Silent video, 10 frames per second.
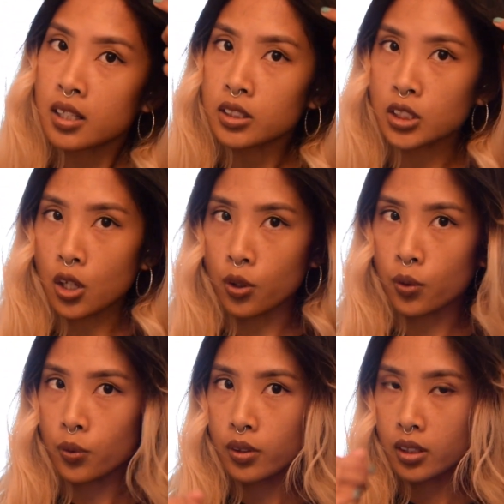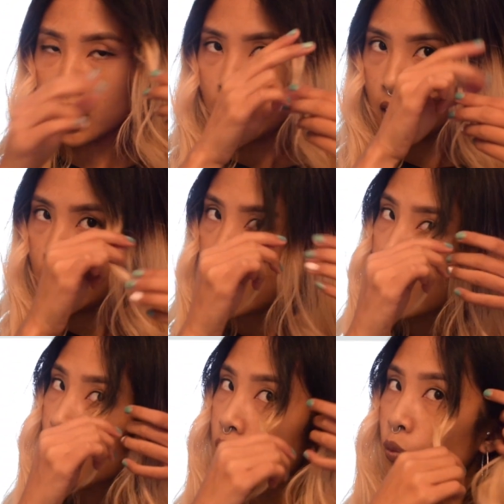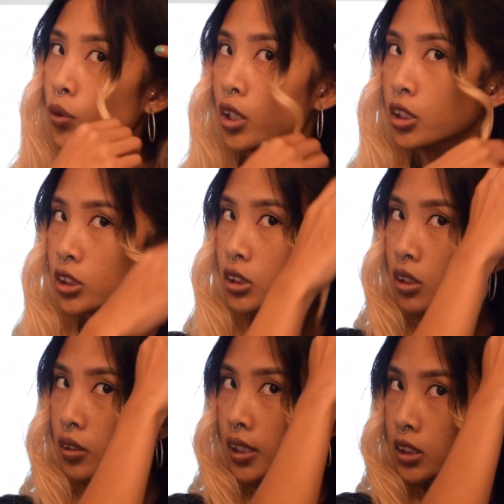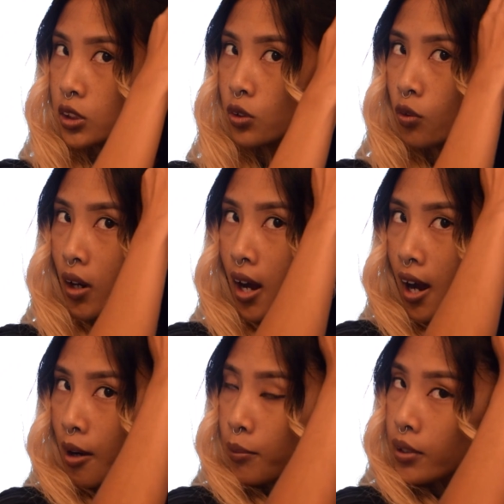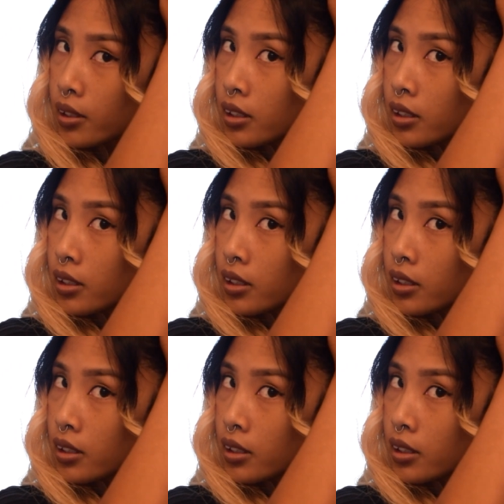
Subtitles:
So again, we are just going to grab